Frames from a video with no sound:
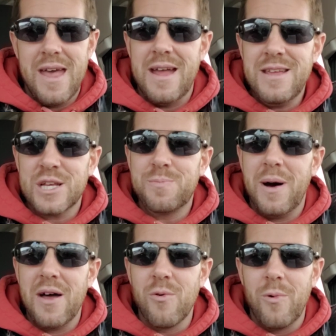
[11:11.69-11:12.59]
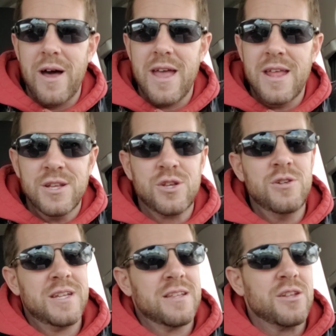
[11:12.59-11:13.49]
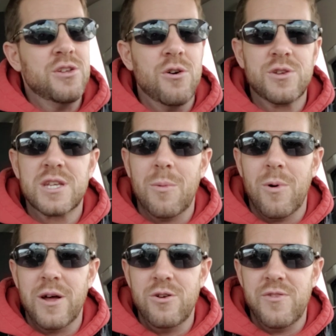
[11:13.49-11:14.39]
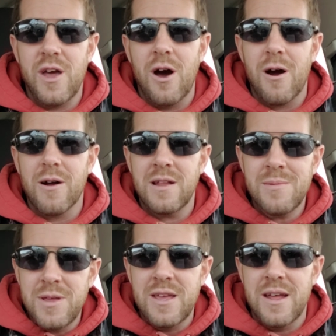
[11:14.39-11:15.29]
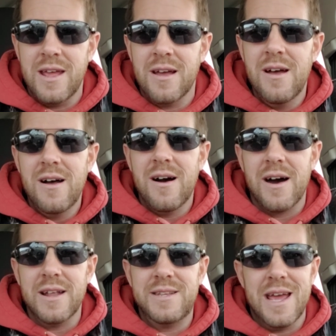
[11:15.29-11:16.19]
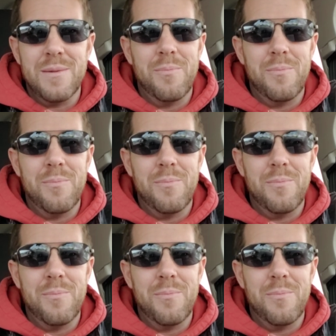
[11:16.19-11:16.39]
And yes, by the way, it is good to get to know someone who they are in the beginning on a date.